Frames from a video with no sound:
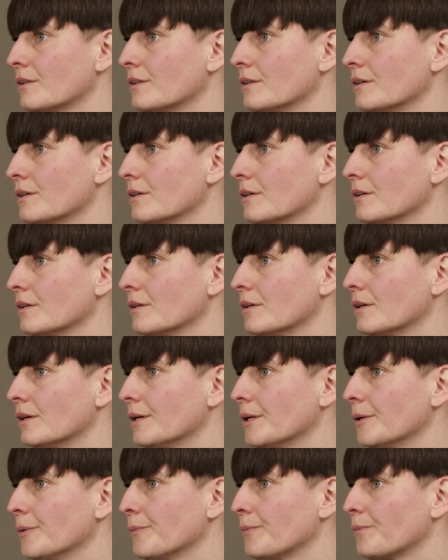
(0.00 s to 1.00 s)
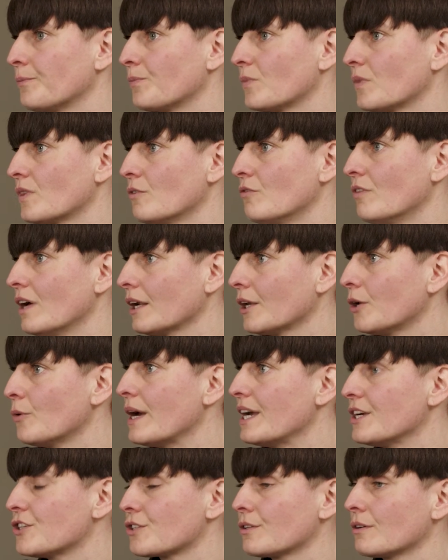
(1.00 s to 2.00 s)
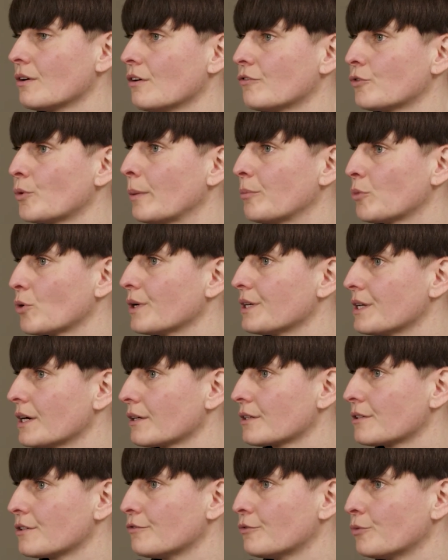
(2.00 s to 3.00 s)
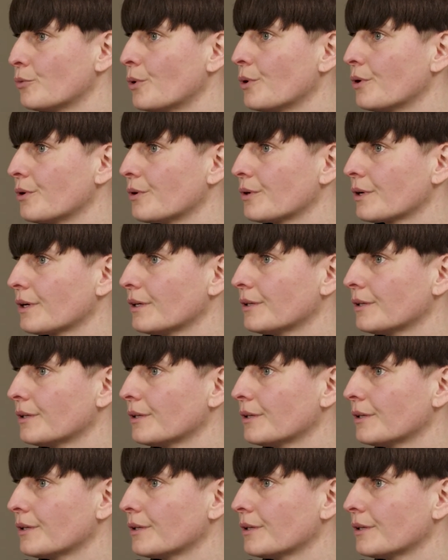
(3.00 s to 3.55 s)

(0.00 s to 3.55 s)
the valuation of reproductive work,